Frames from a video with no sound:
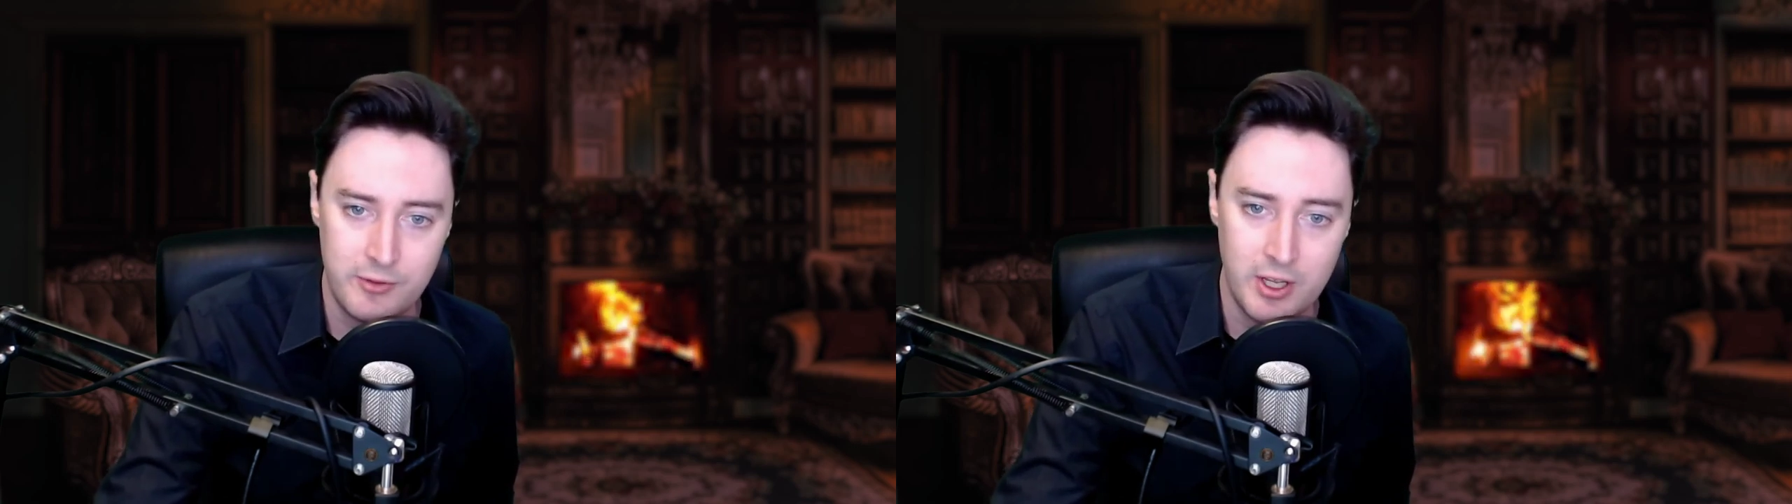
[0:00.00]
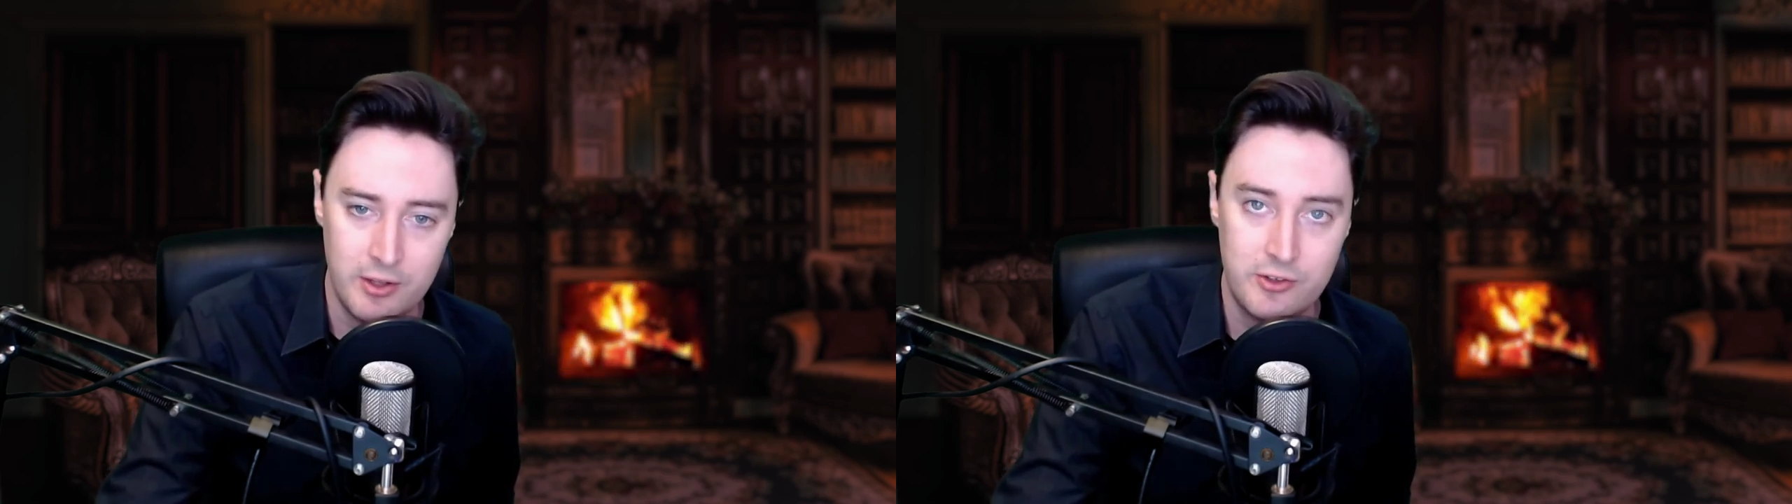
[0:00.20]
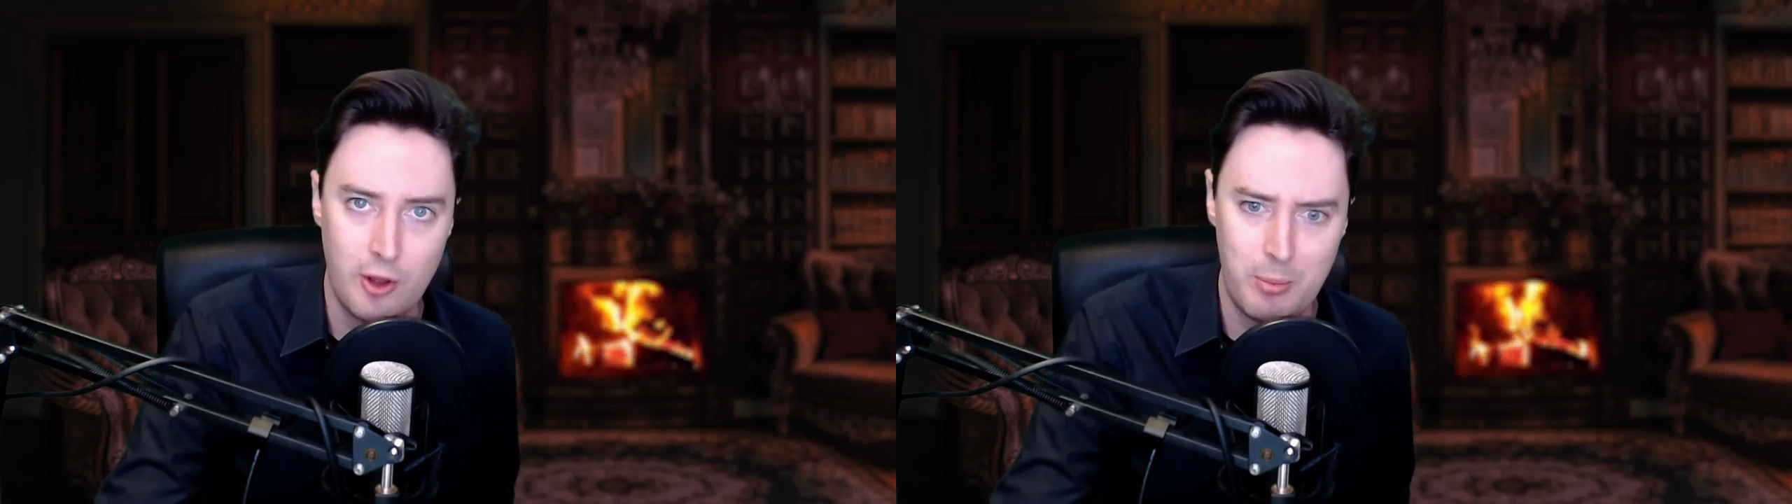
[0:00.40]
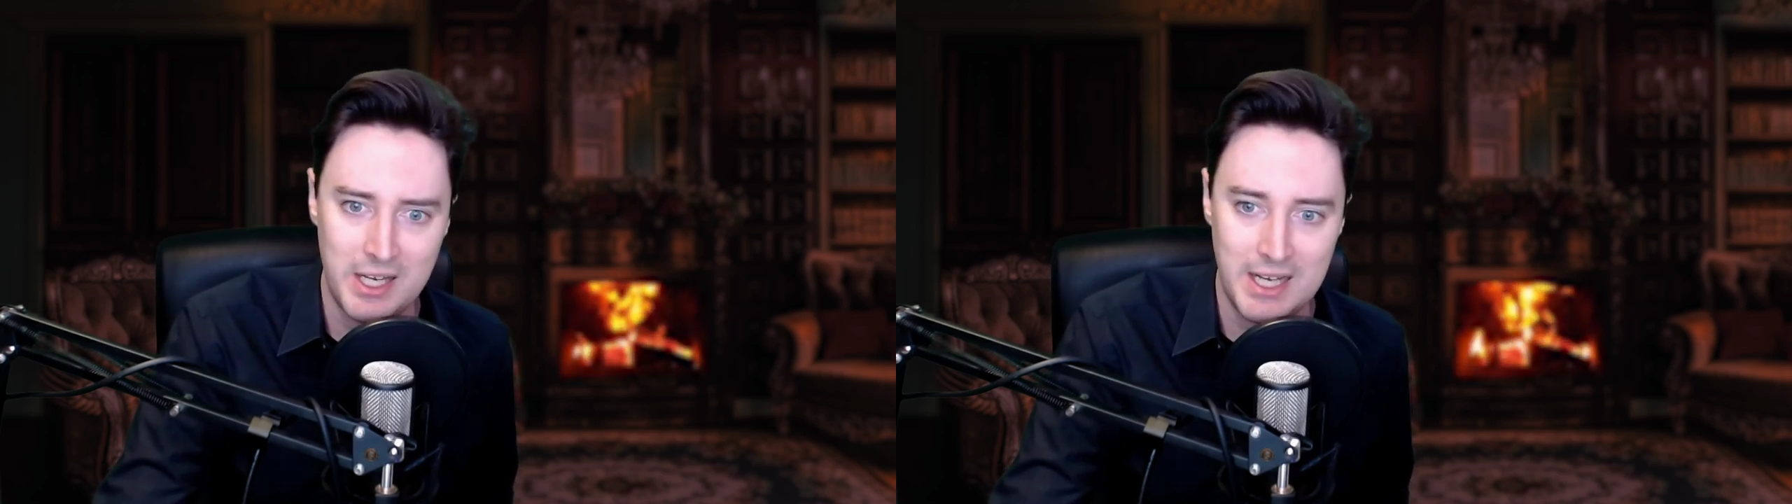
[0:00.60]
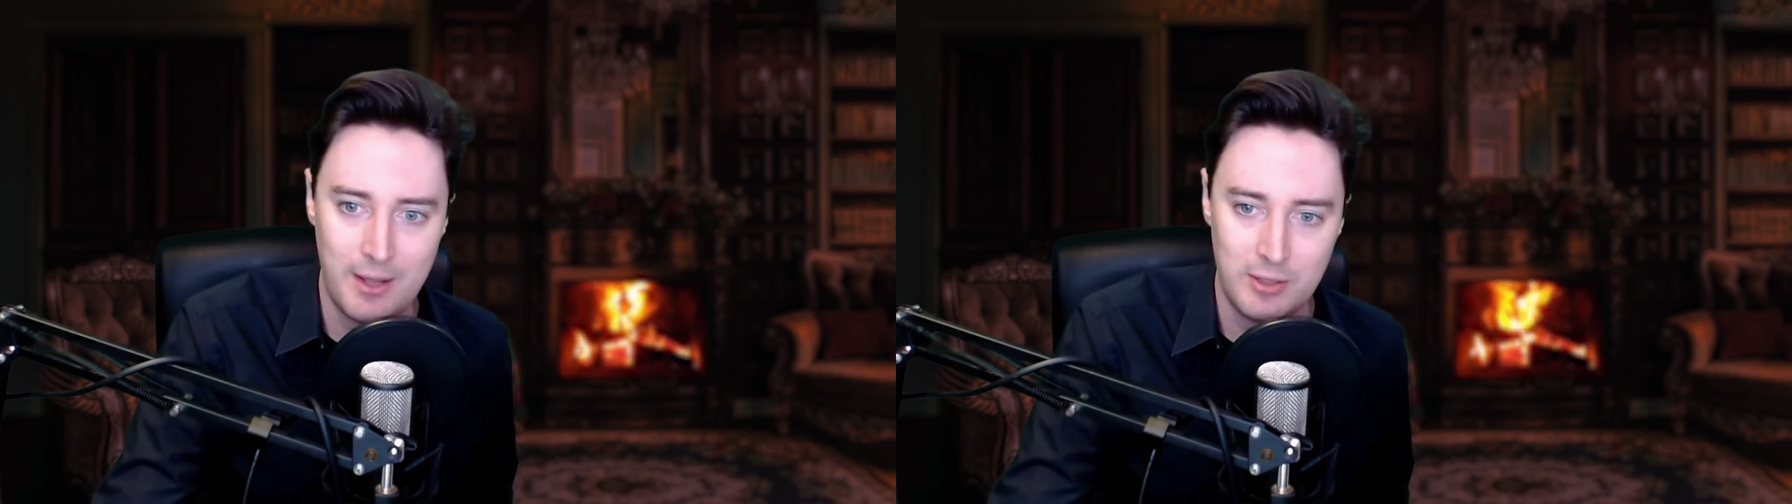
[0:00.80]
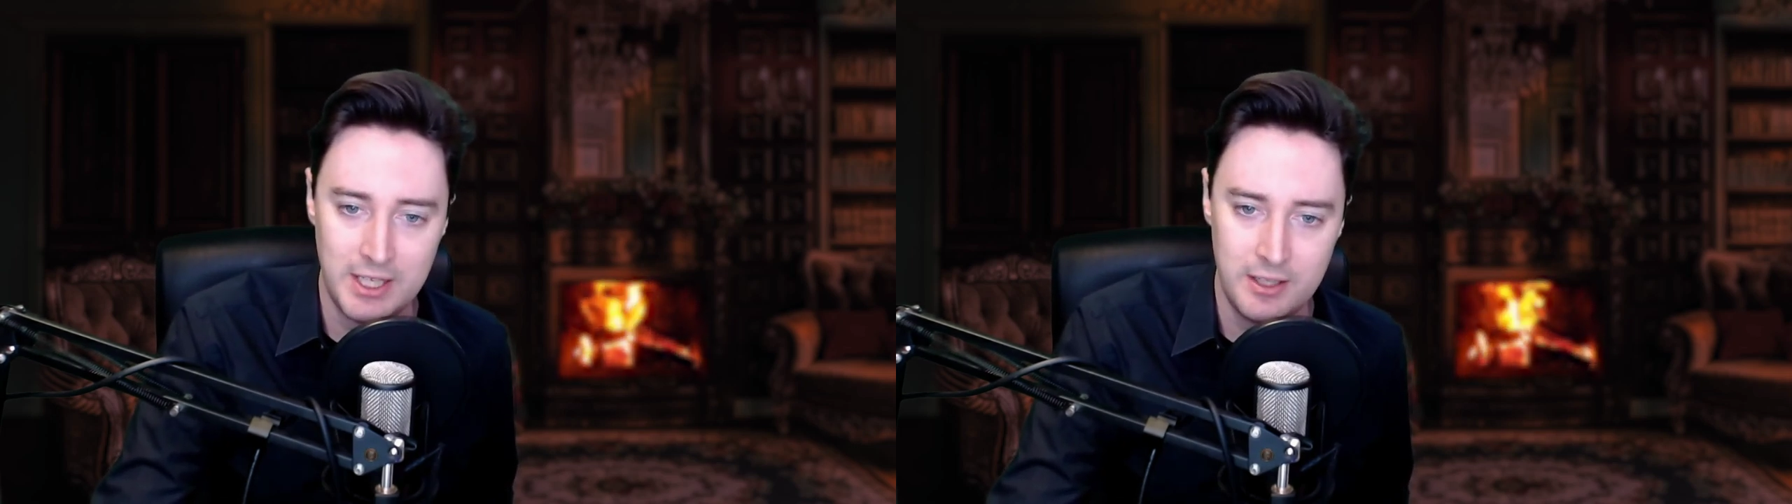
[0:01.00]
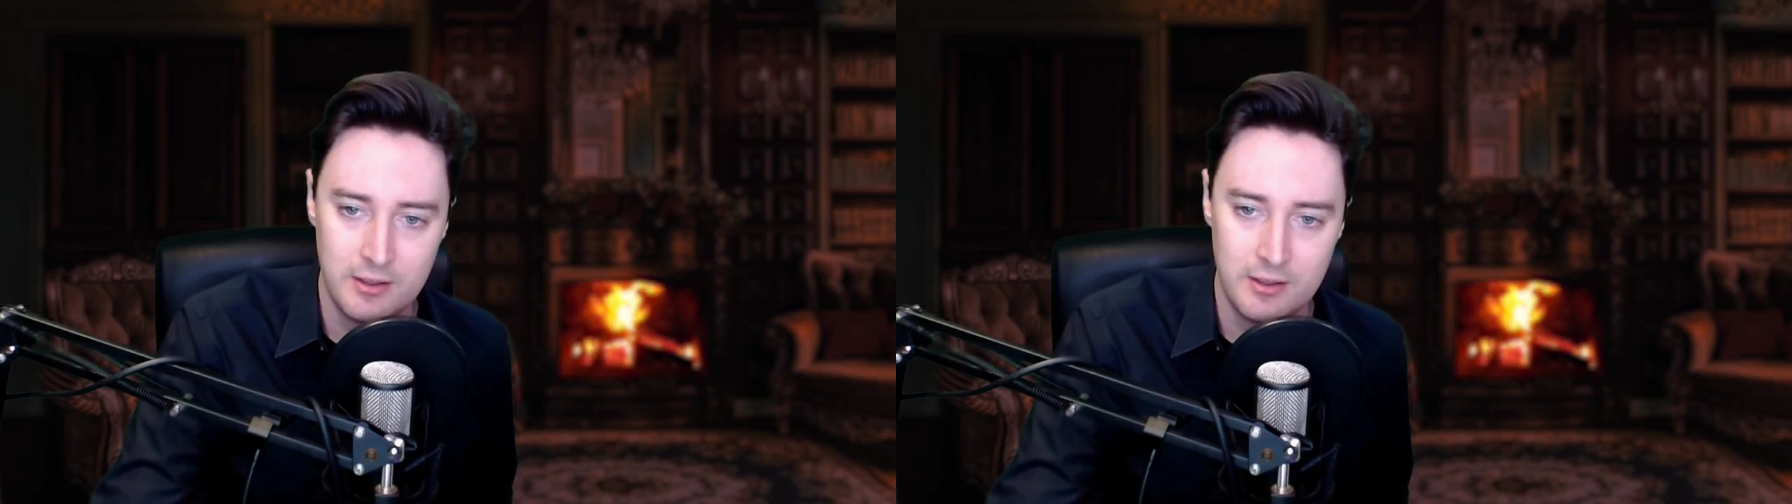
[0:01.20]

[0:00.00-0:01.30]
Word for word: her, sobbing loudly.